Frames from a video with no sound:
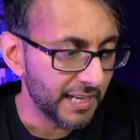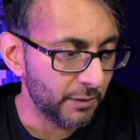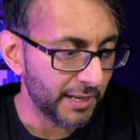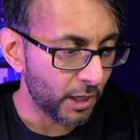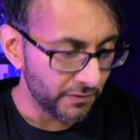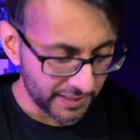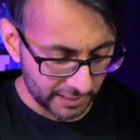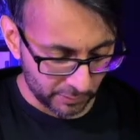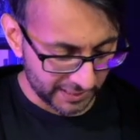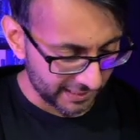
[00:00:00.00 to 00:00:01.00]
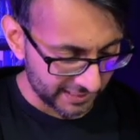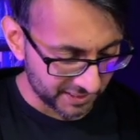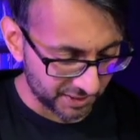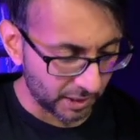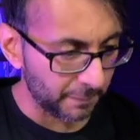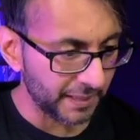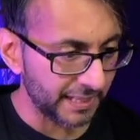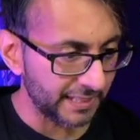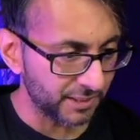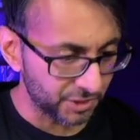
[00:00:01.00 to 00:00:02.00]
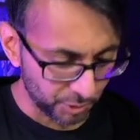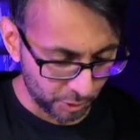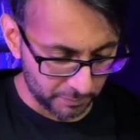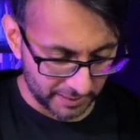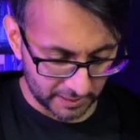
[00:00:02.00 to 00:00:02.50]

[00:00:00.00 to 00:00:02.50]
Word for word: Anyway, over here we're then going to type in Doom,